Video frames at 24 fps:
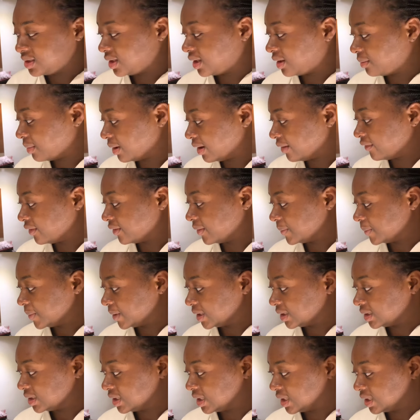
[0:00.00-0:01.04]
day, I'm having
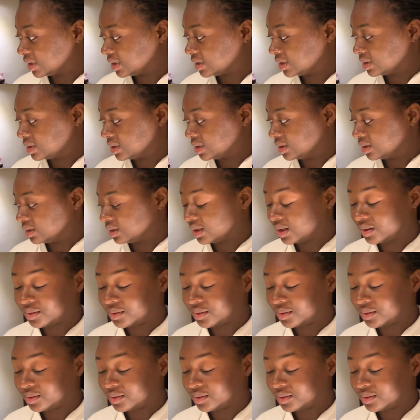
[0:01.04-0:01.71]
PTSD.